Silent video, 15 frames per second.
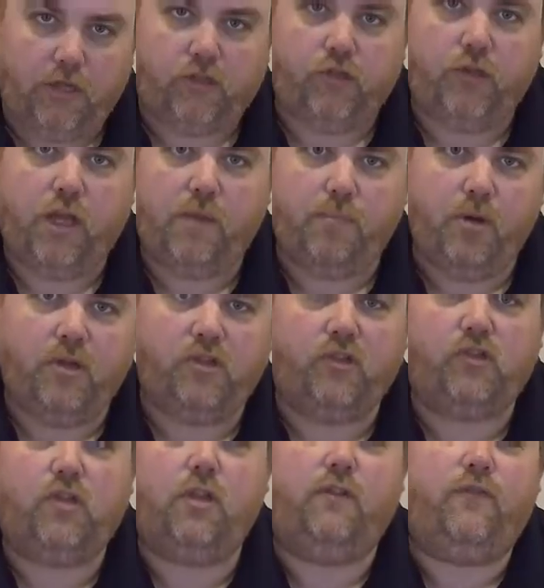so that brings
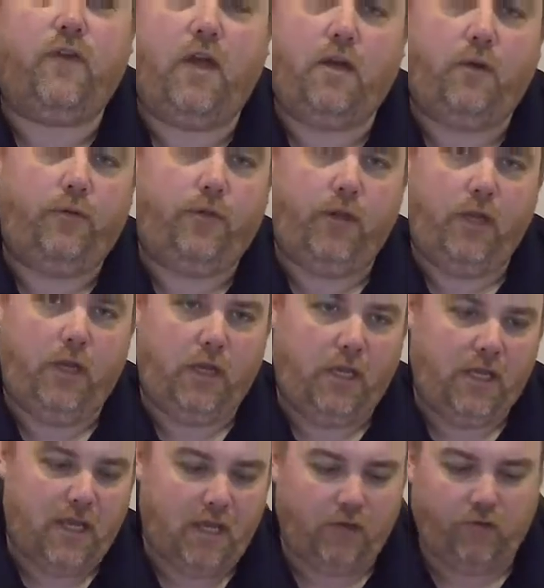us to the final thing,
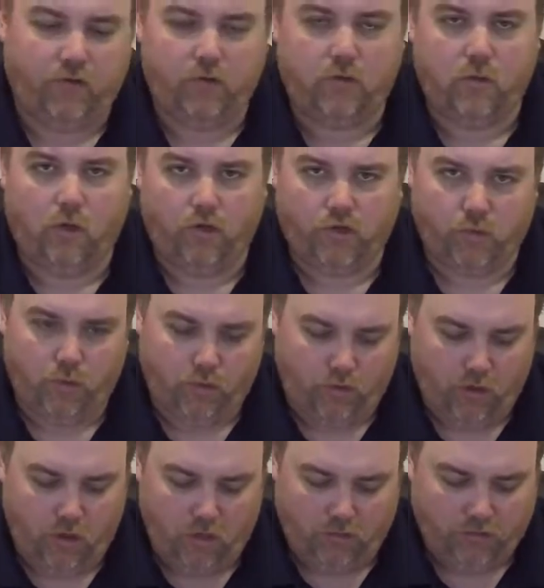and that is the crossroad
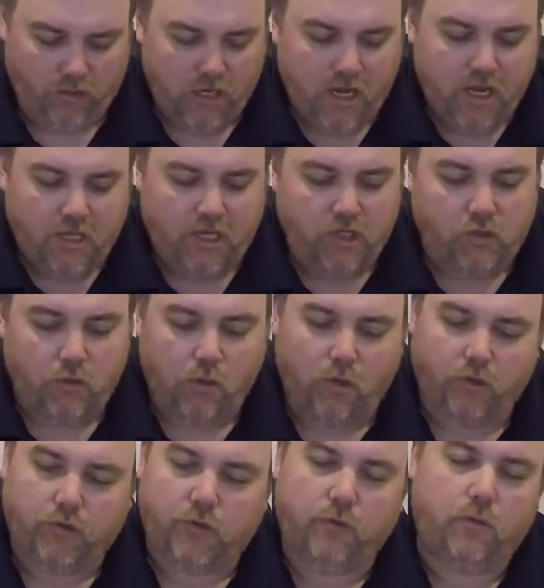cards. These
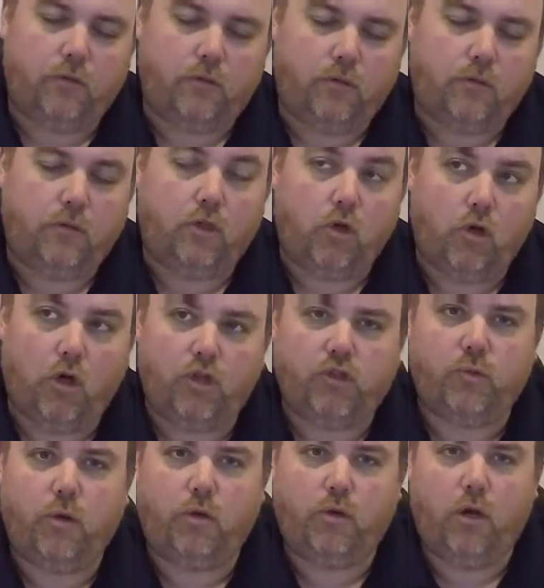crossroad
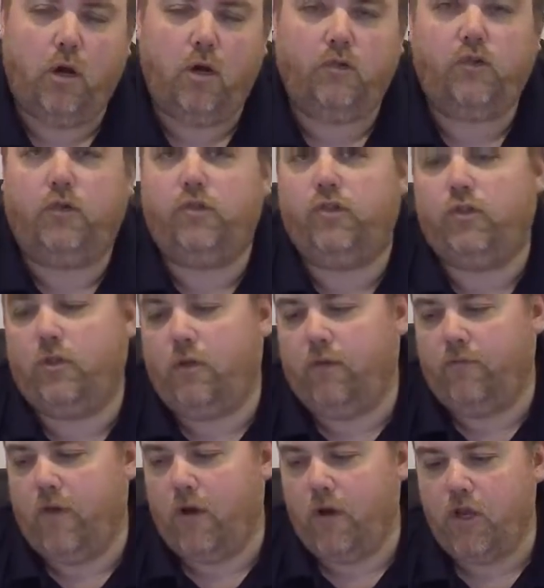cards are
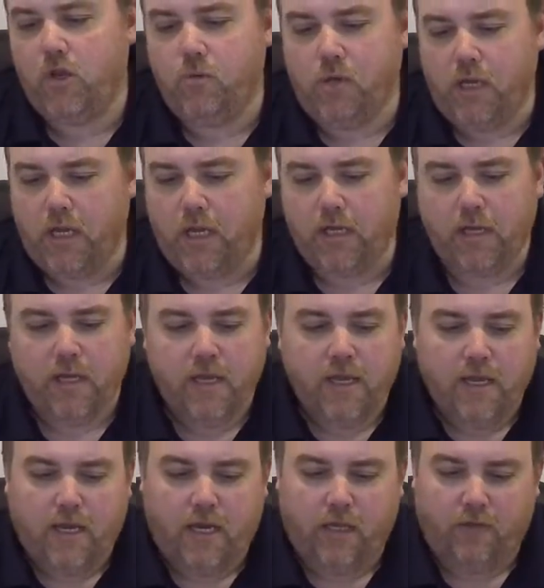very unique
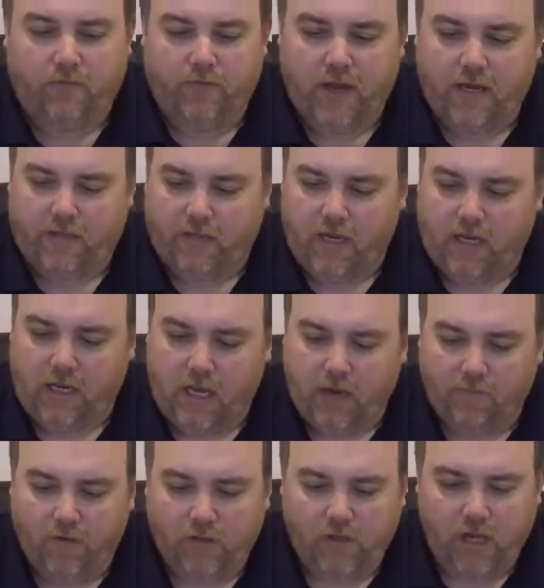in the fact that
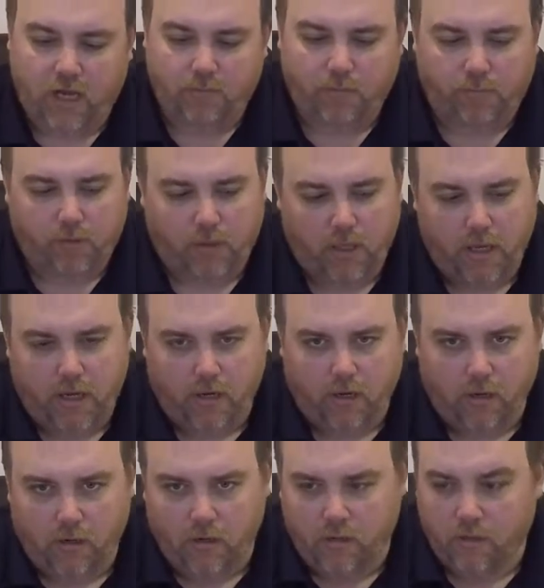every time a
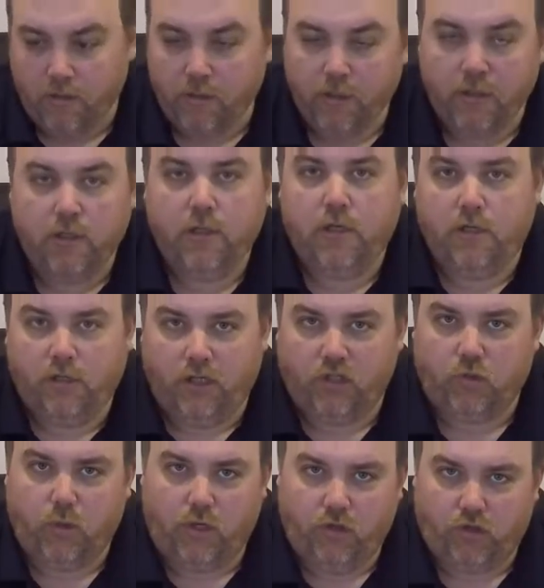player
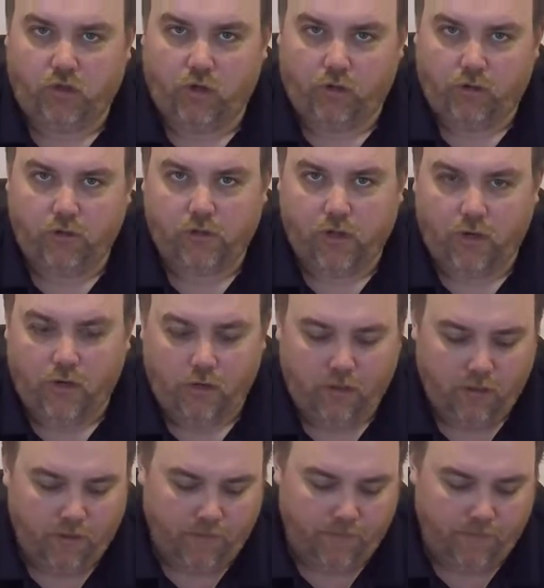gets ready to start their turn,